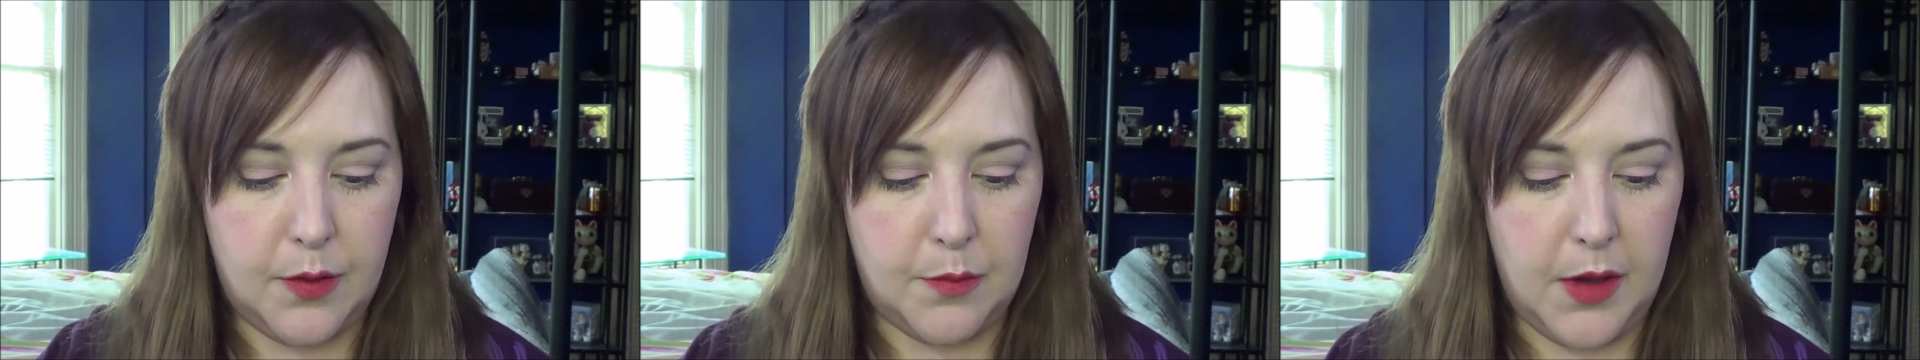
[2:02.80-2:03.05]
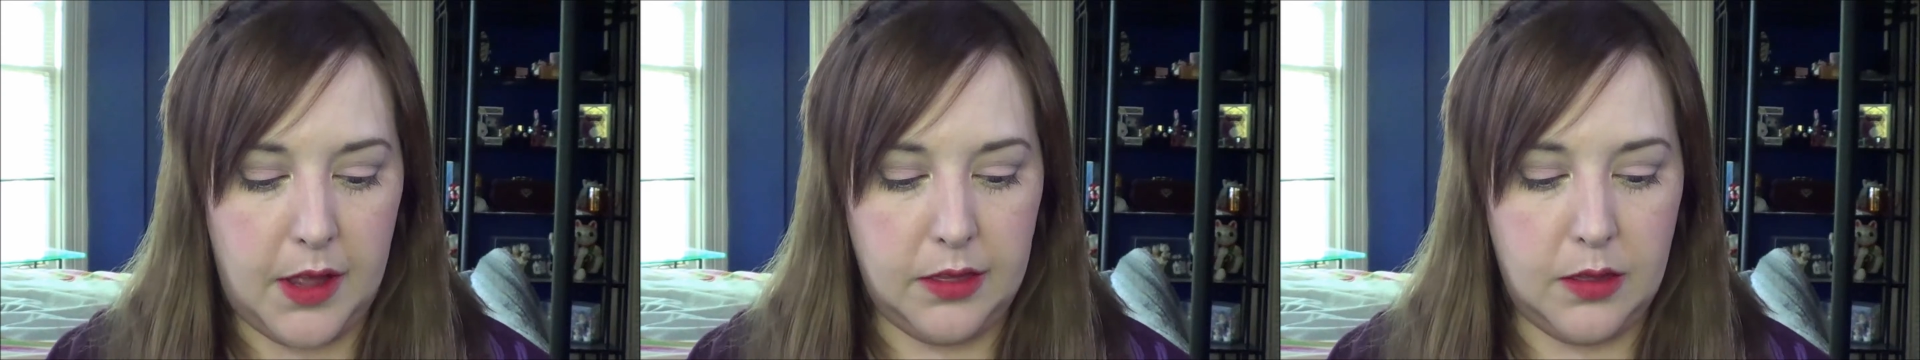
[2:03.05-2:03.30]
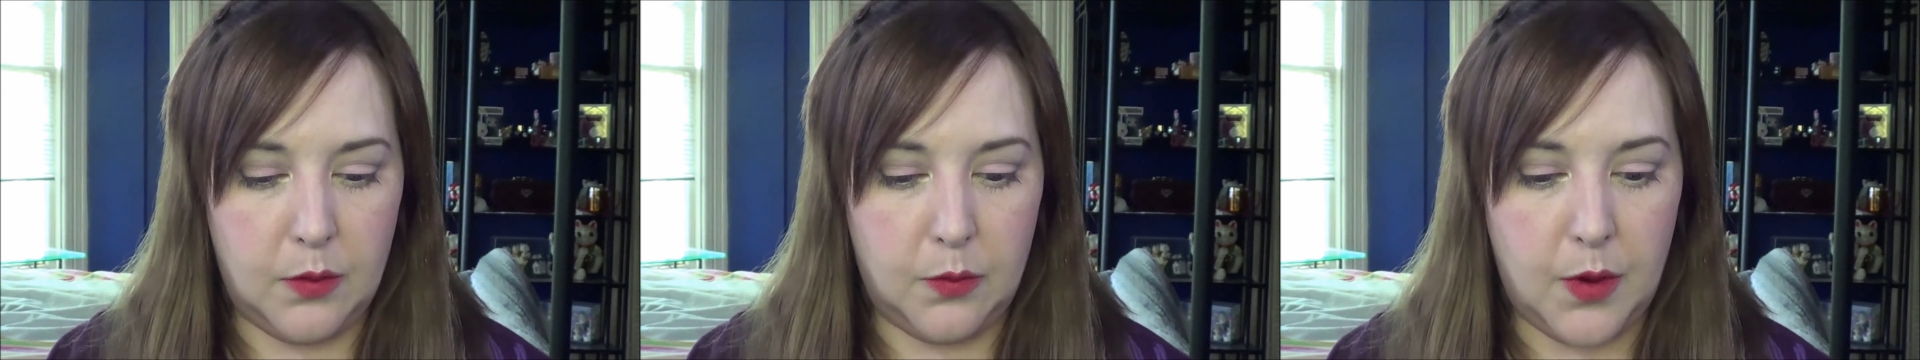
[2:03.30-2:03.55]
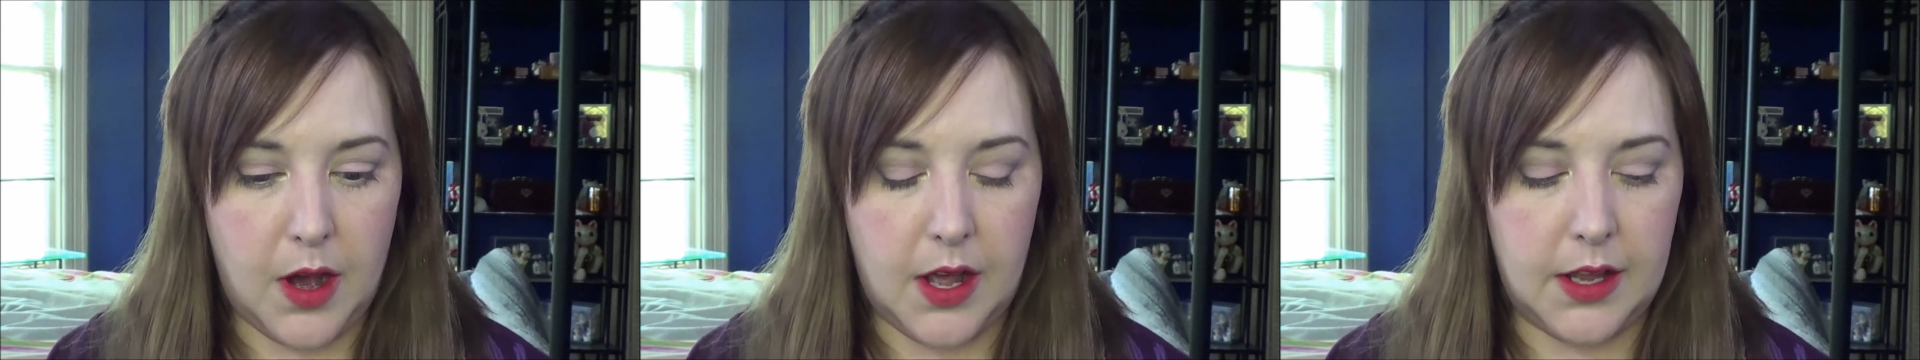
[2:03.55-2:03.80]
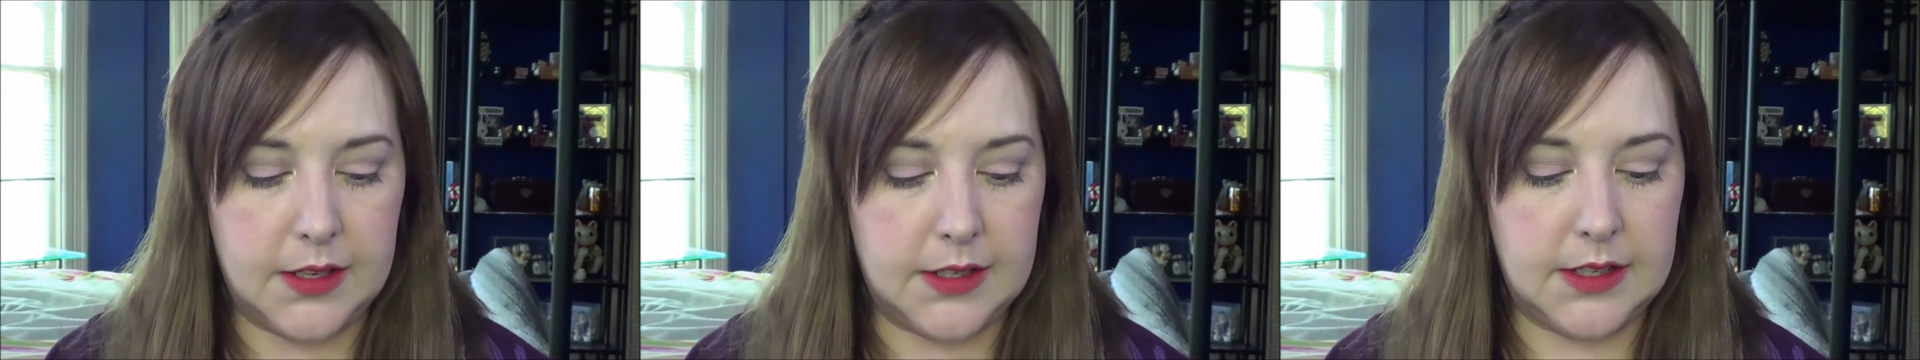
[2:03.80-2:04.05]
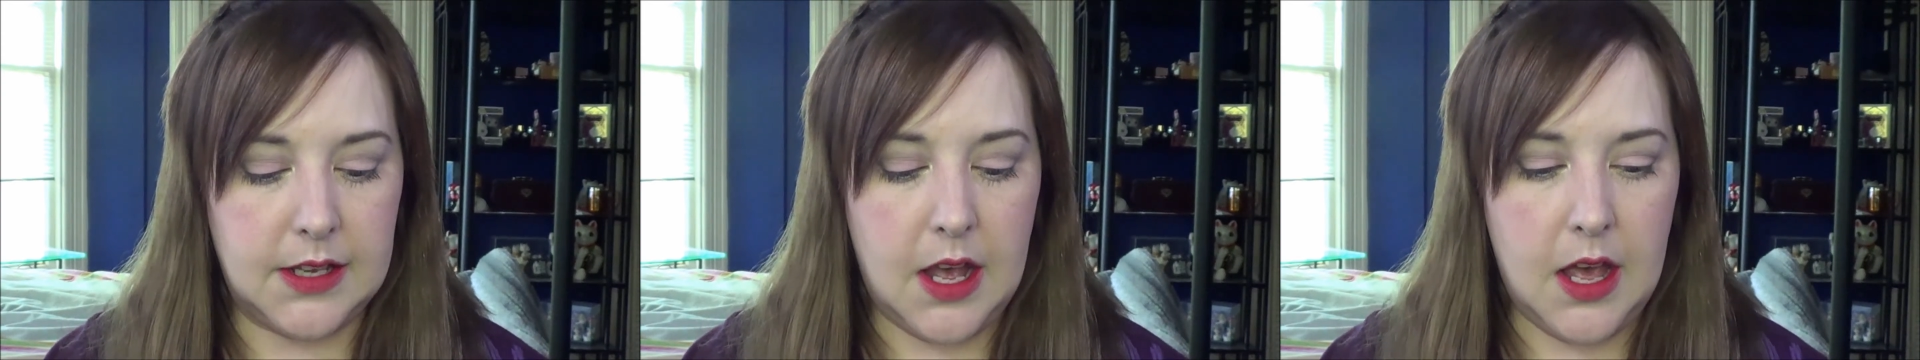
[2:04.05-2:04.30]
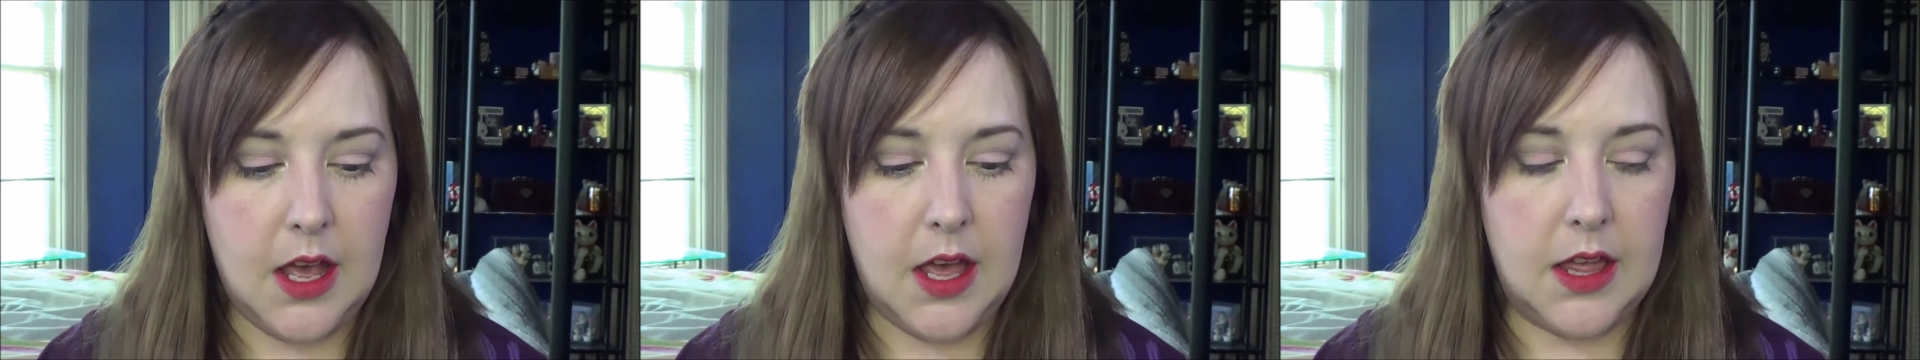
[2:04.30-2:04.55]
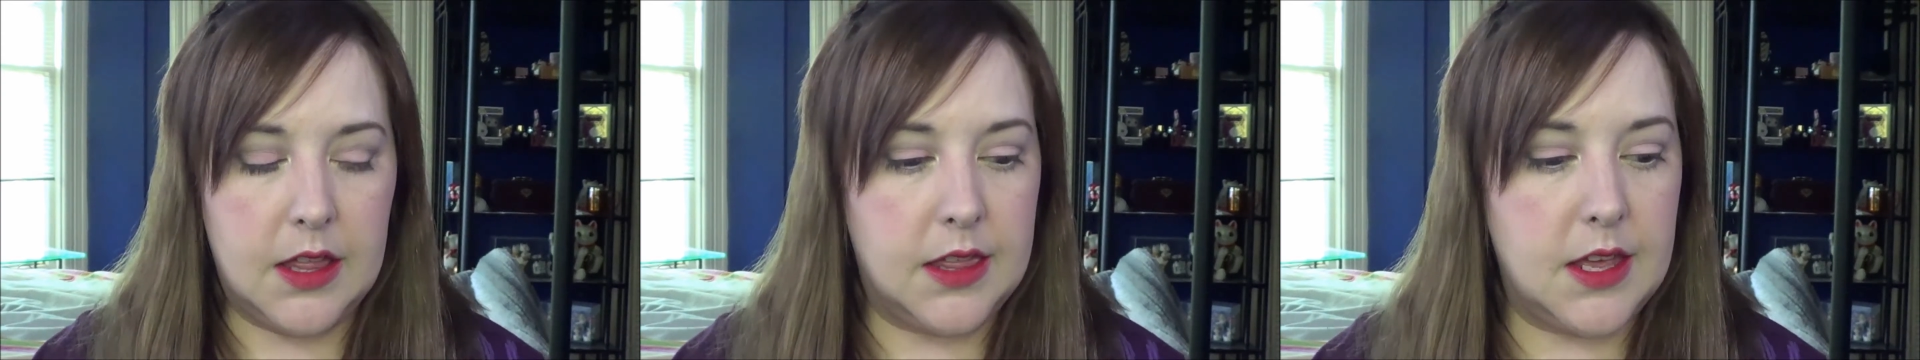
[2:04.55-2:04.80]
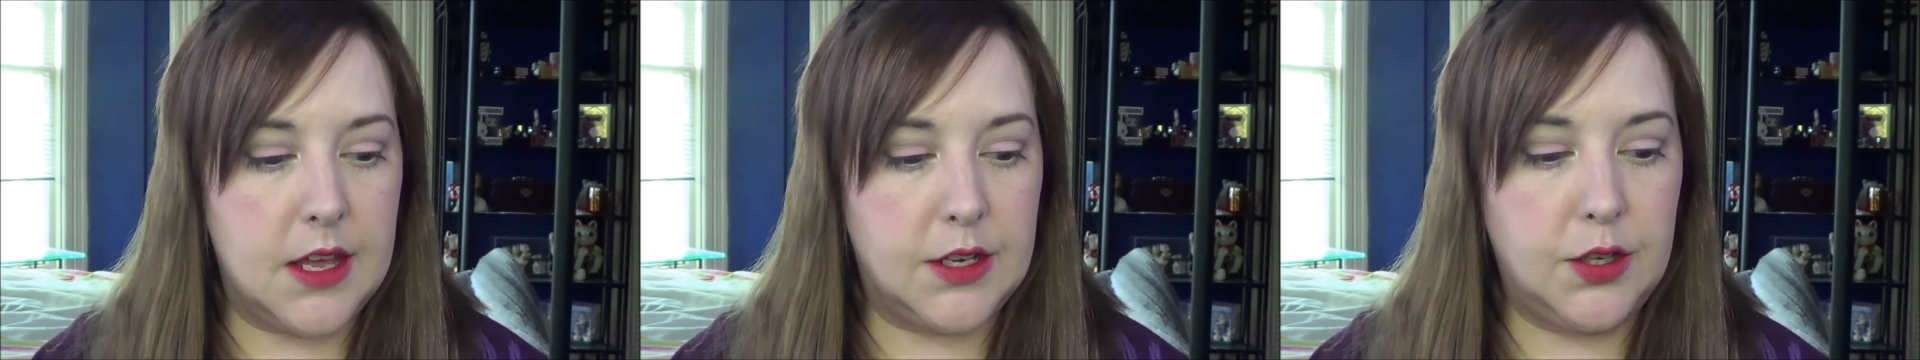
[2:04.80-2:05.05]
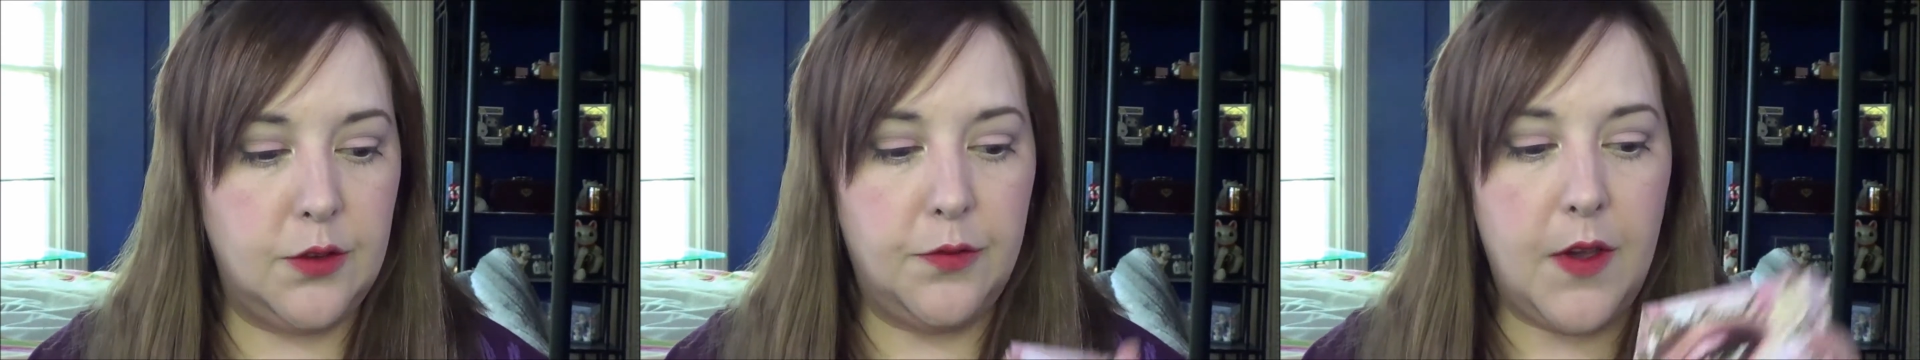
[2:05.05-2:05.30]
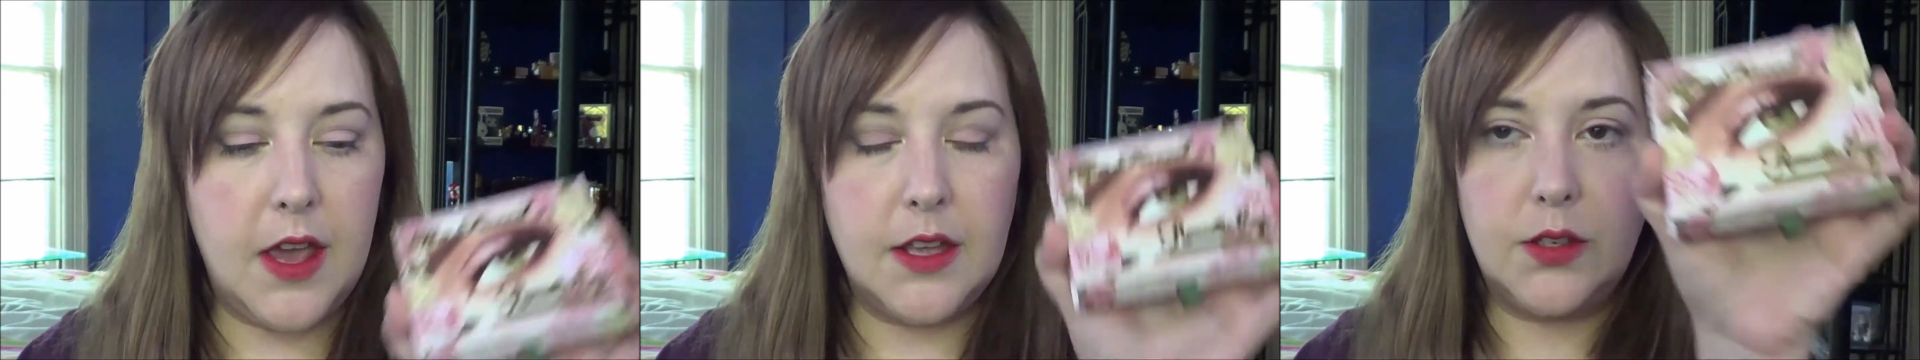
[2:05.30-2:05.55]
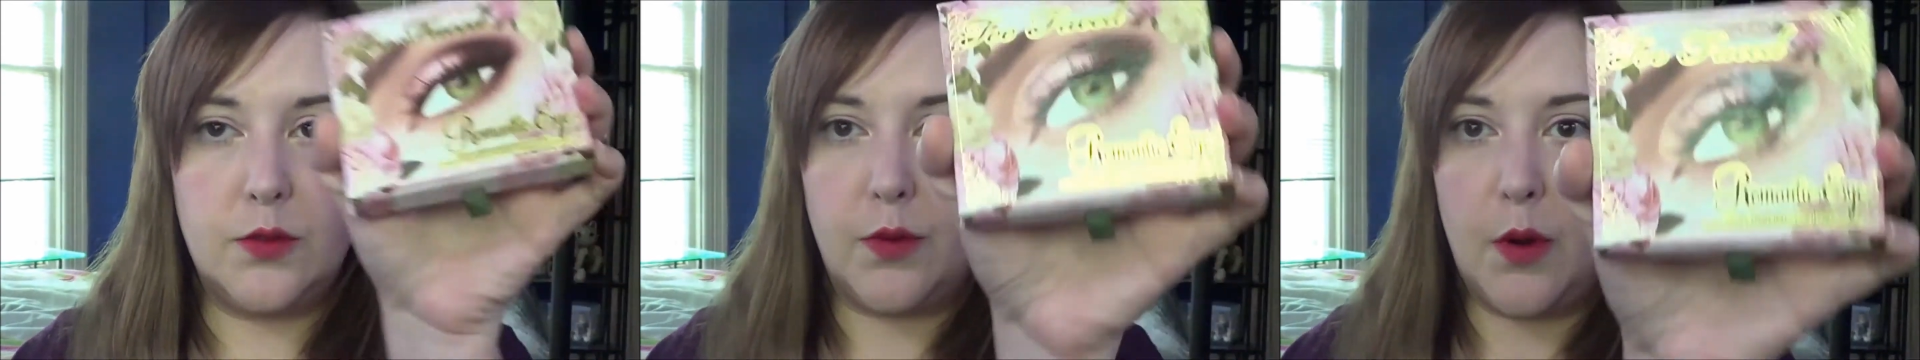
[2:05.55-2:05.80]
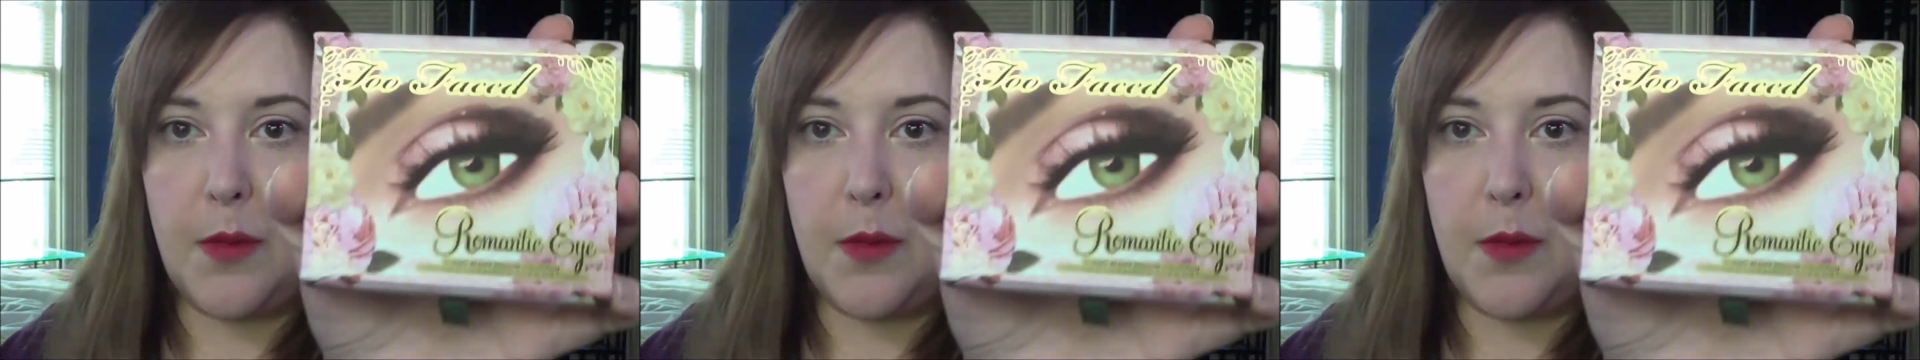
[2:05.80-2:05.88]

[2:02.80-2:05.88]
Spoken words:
of the month was the Too Faced